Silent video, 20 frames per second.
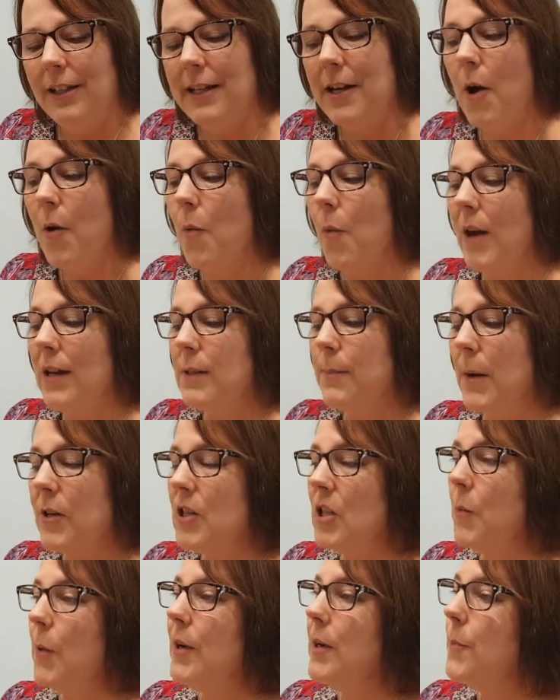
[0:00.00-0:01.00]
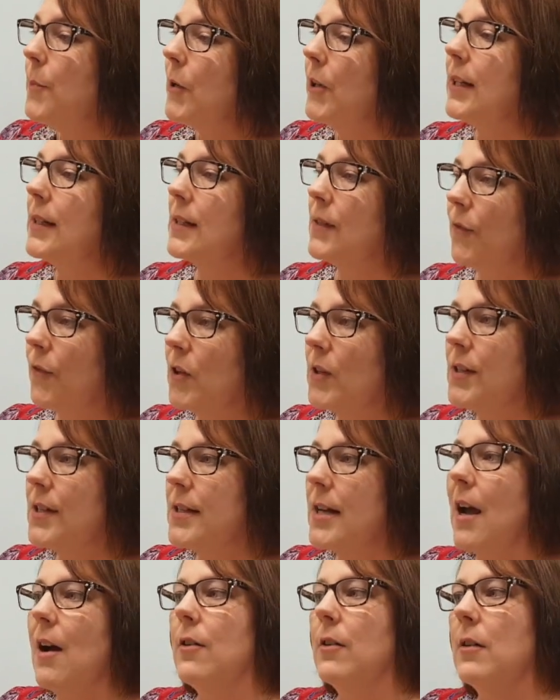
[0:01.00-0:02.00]
you know, especially when a book is
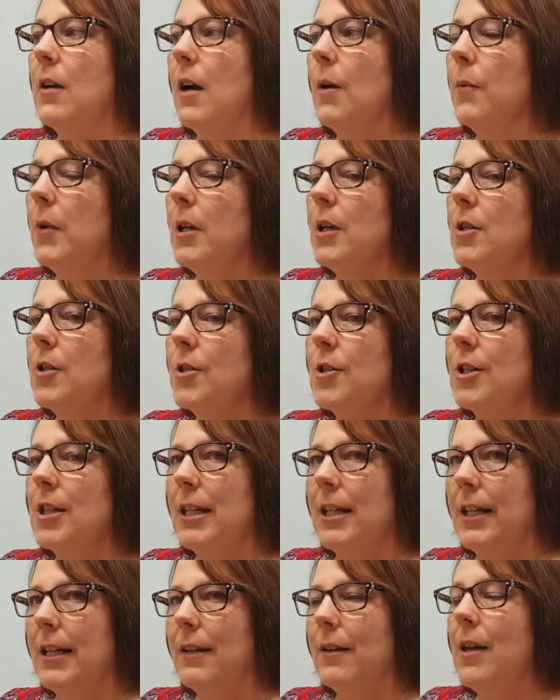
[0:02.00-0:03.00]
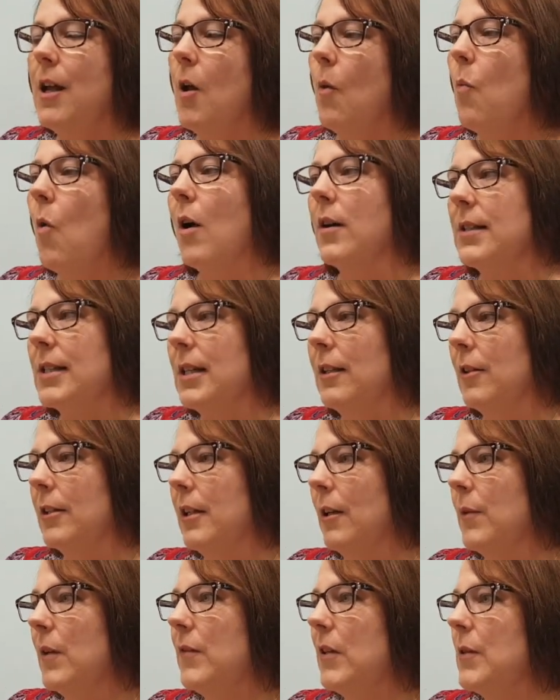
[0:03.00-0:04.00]
first out, I will usually want to look
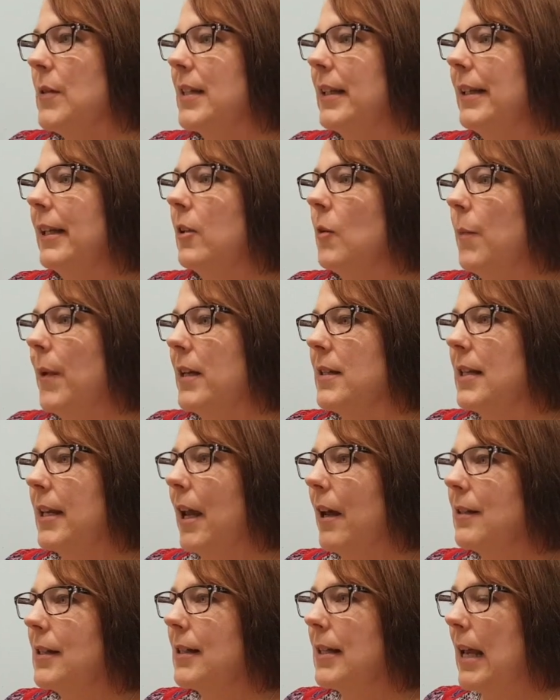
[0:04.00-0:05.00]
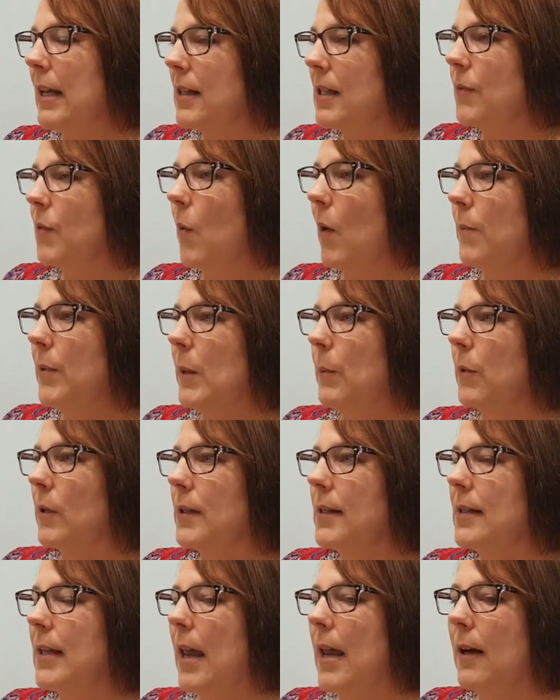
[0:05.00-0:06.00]
at reviews a little bit to get a sense for what people are
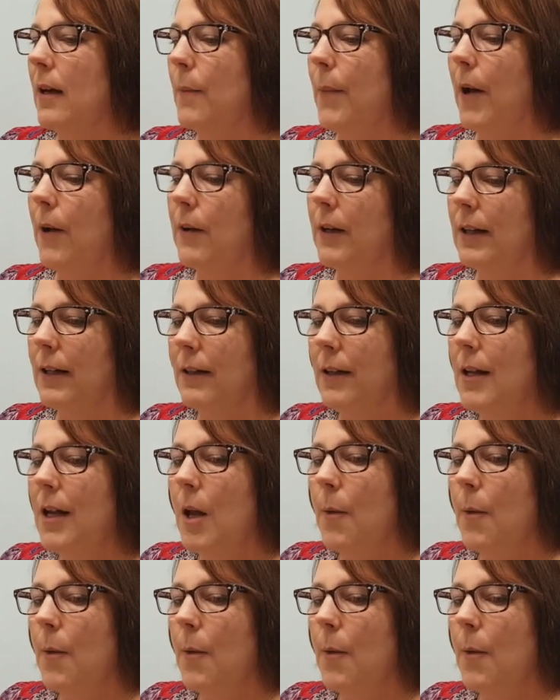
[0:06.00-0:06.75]
saying about it.